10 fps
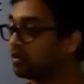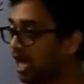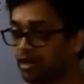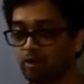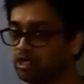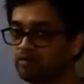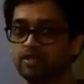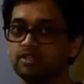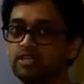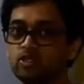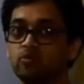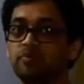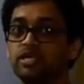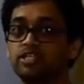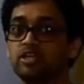I don't even need to
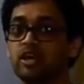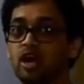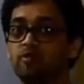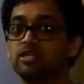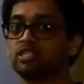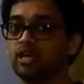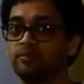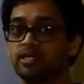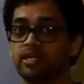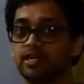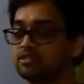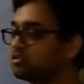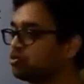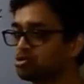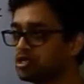measure how much time it takes.
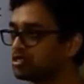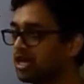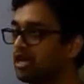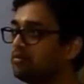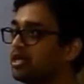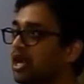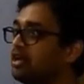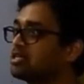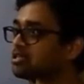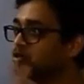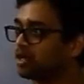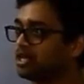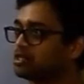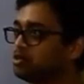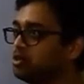You just tell me, I'll just look
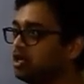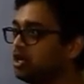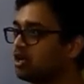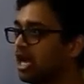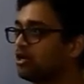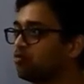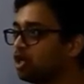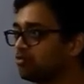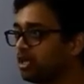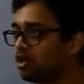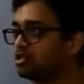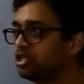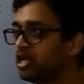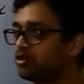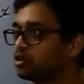at you, at what
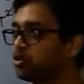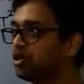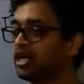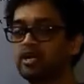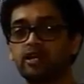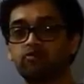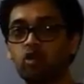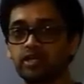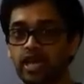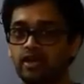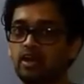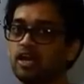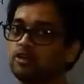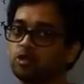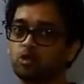velocity are you throwing and at what angle
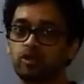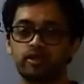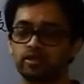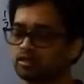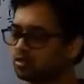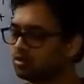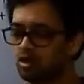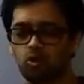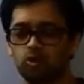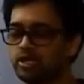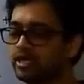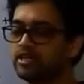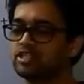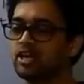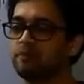are you throwing. The only
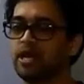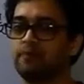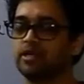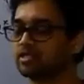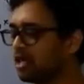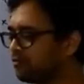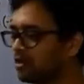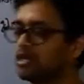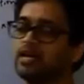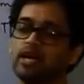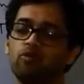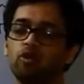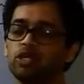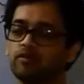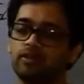initial parameters. After that, I
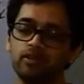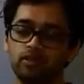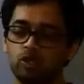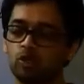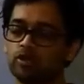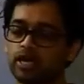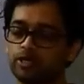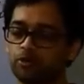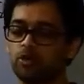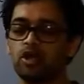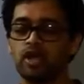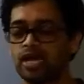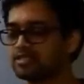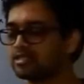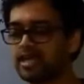won't even look at you.
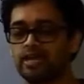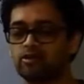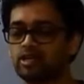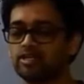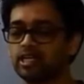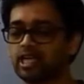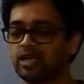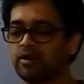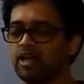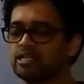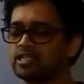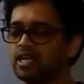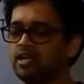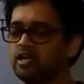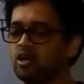I'll just calculate the time and I'll
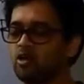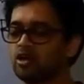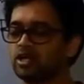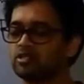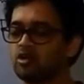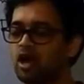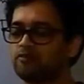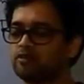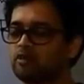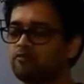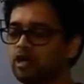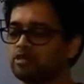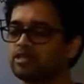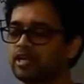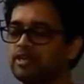say, okay, so after
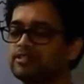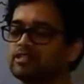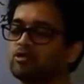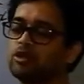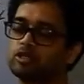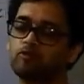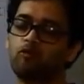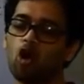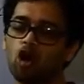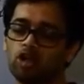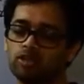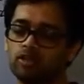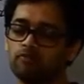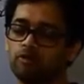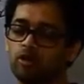5 seconds, it's going to fall on
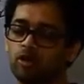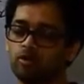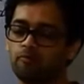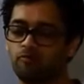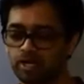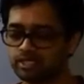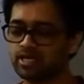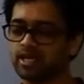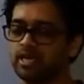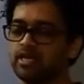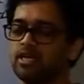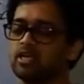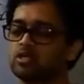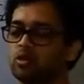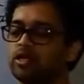the floor once again.
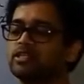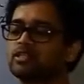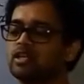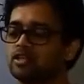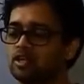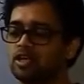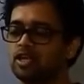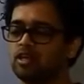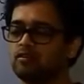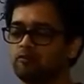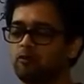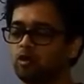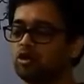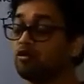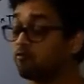So it's 3,
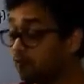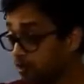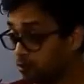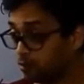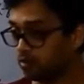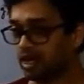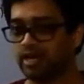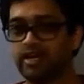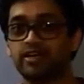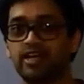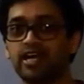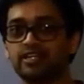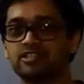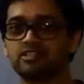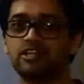4, 5. And at that
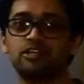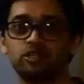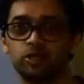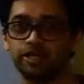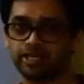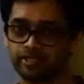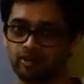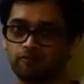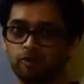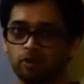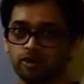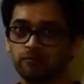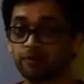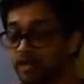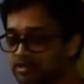instant, it should hit the
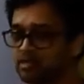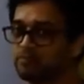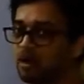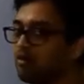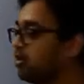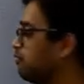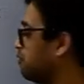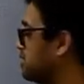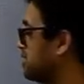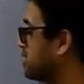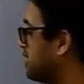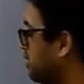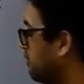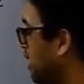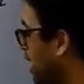floor. That is the power of physics
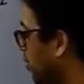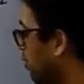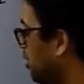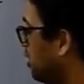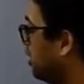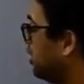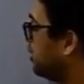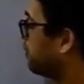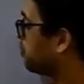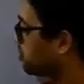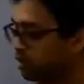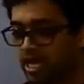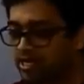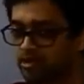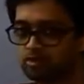that we have. So
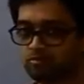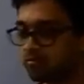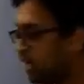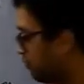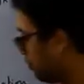that gives me my